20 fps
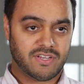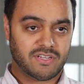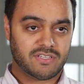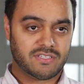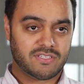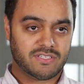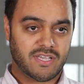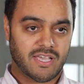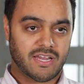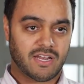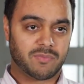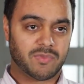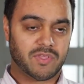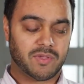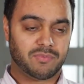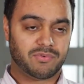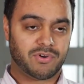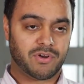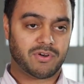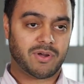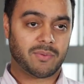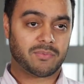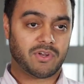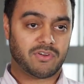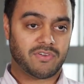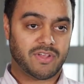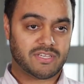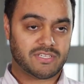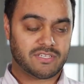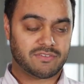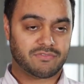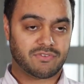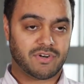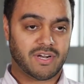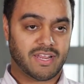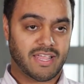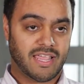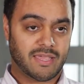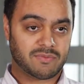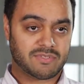England, and I'm the Programme Director for our
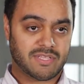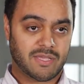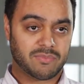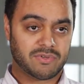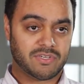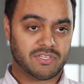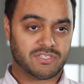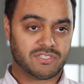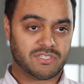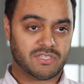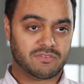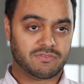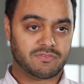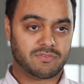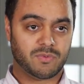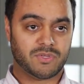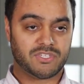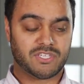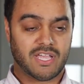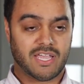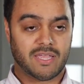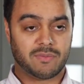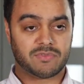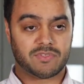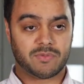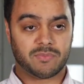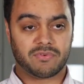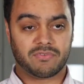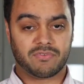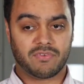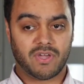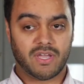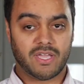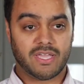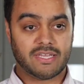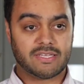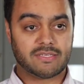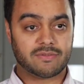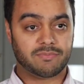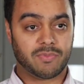Games Lab initiative, which aims to
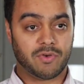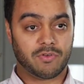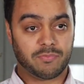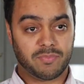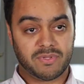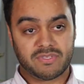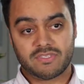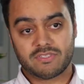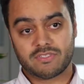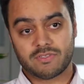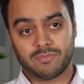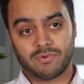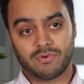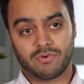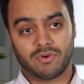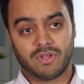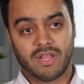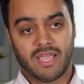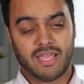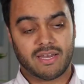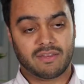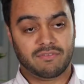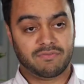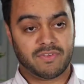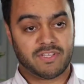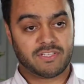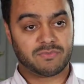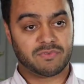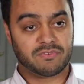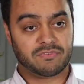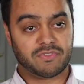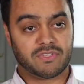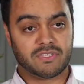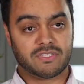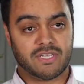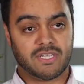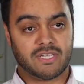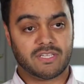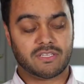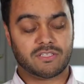provide both business support and investment
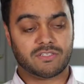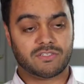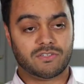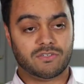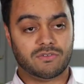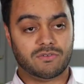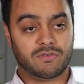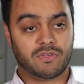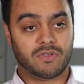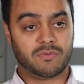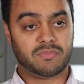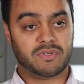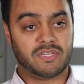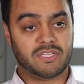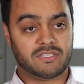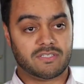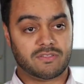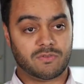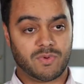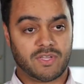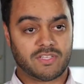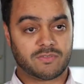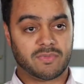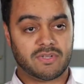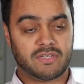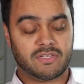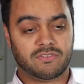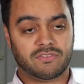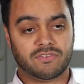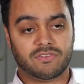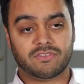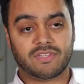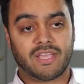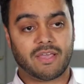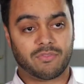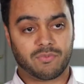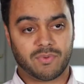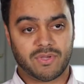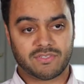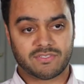funding to companies in the West Midlands and the
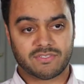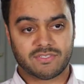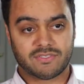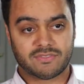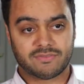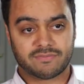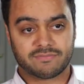South West.